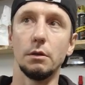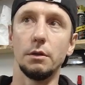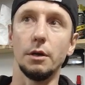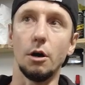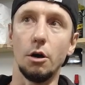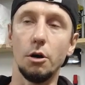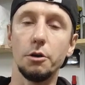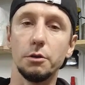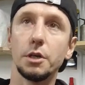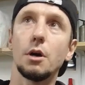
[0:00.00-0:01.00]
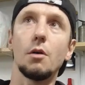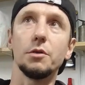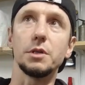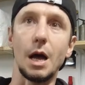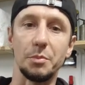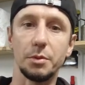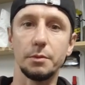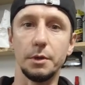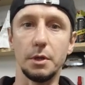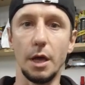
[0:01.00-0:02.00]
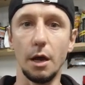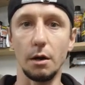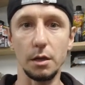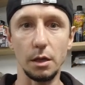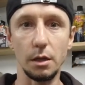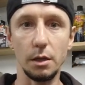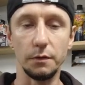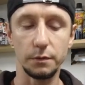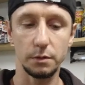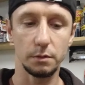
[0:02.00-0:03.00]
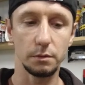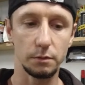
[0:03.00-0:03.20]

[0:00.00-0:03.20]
the oil, the car was up in the air on a lift.